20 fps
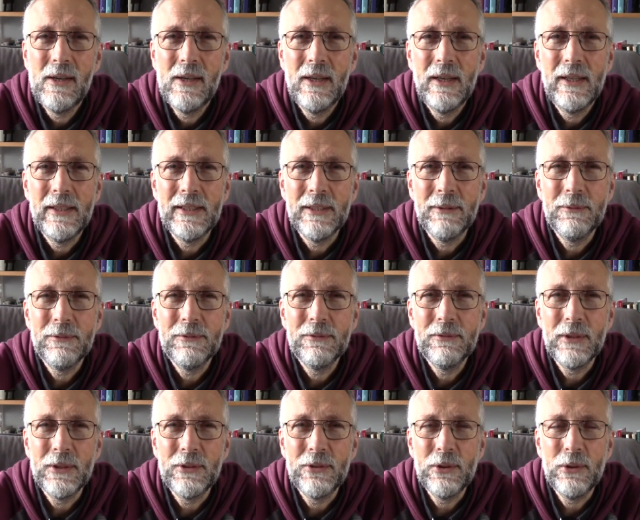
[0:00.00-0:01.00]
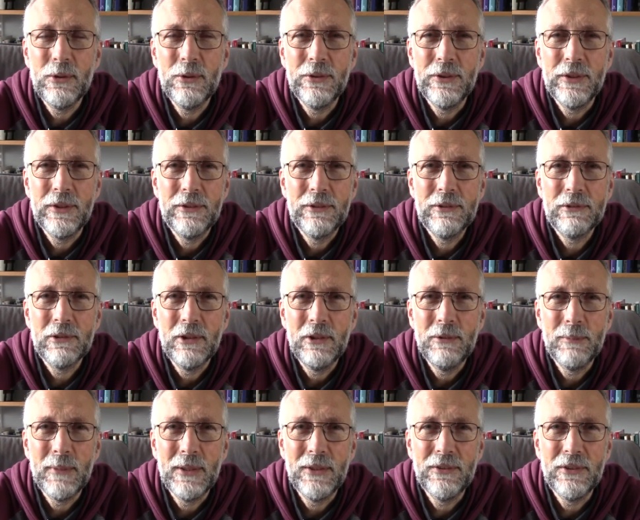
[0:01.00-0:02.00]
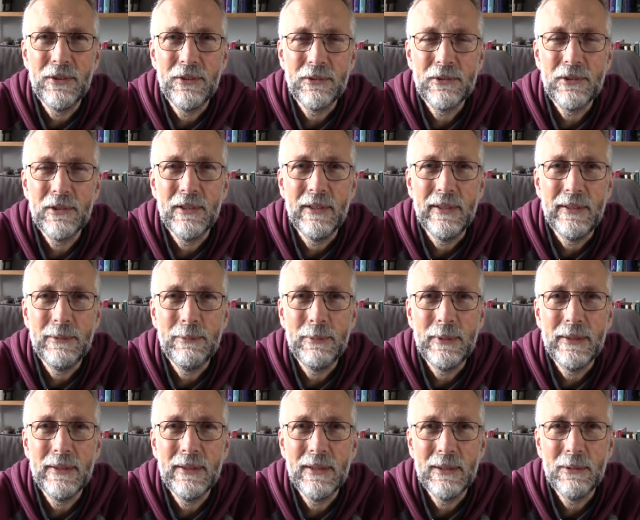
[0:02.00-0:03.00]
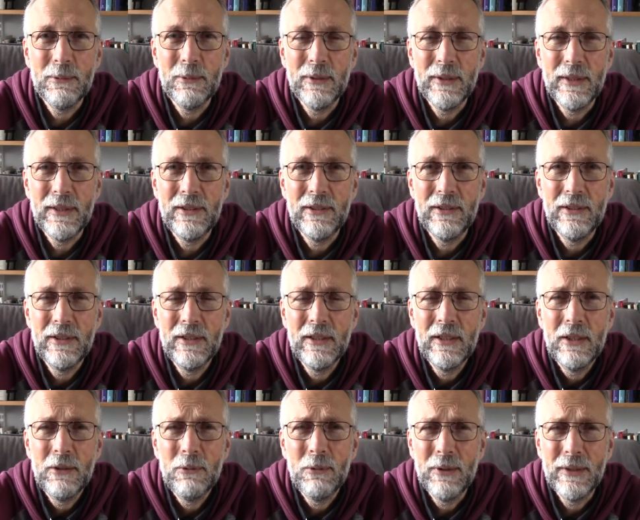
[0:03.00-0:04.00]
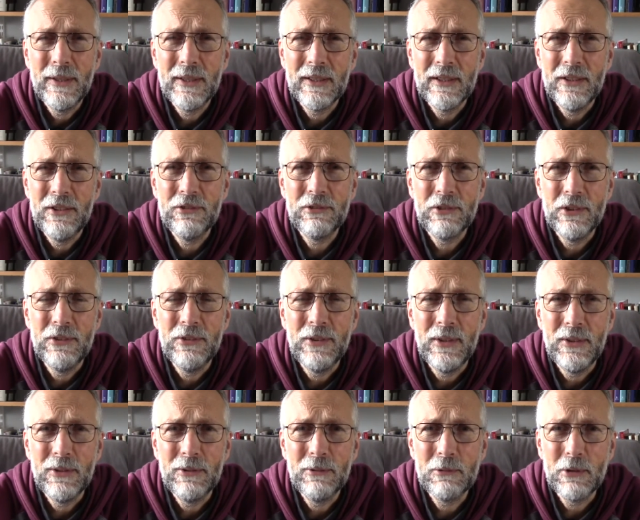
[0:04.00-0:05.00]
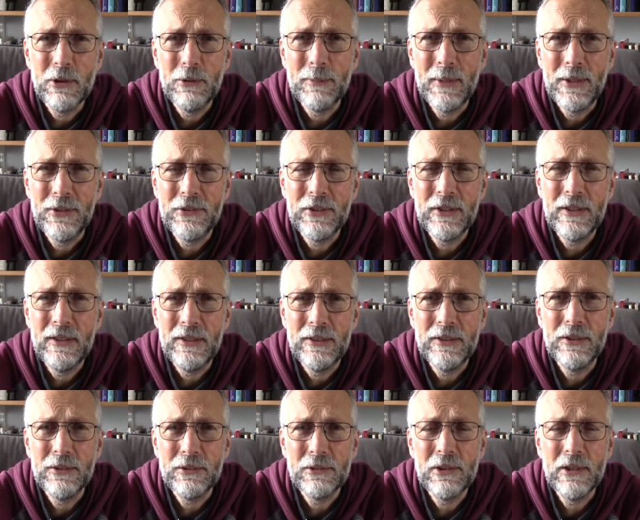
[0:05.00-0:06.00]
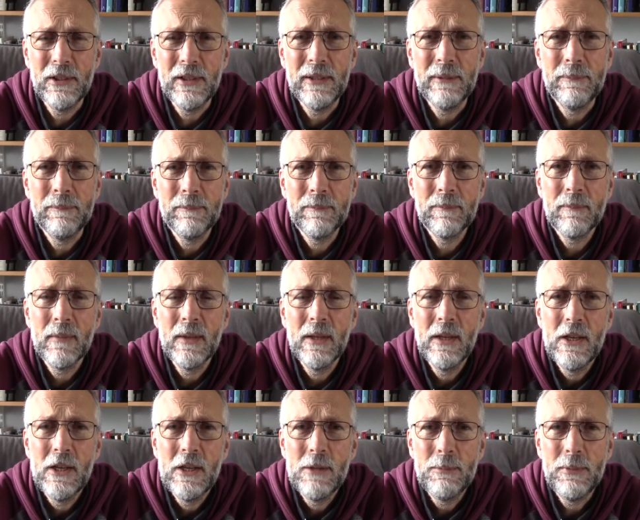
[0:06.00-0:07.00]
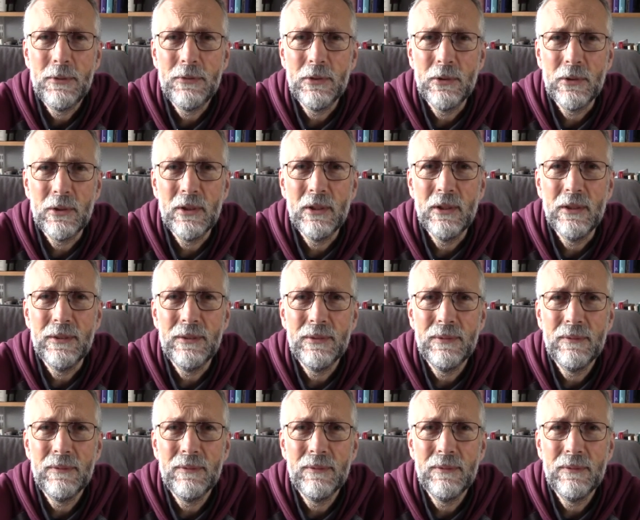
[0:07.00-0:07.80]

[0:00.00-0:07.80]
And yet, if we're told that grown men don't cry, we think, well, in that case, grown men certainly don't cry before God.